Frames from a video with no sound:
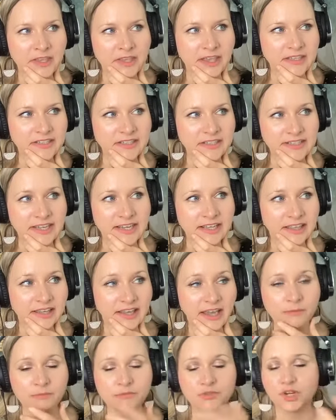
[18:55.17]
is to say, like,
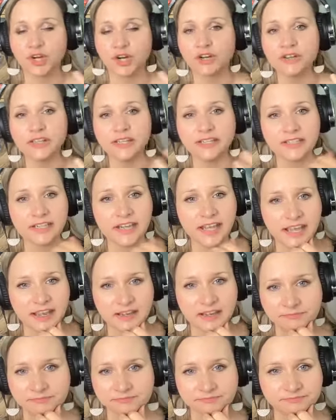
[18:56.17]
I'm struggling
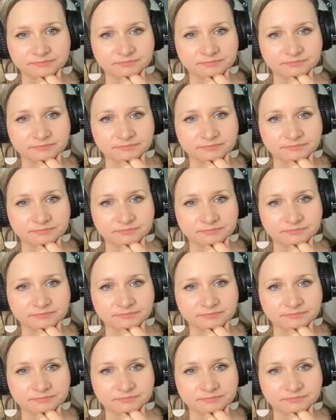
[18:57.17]
today.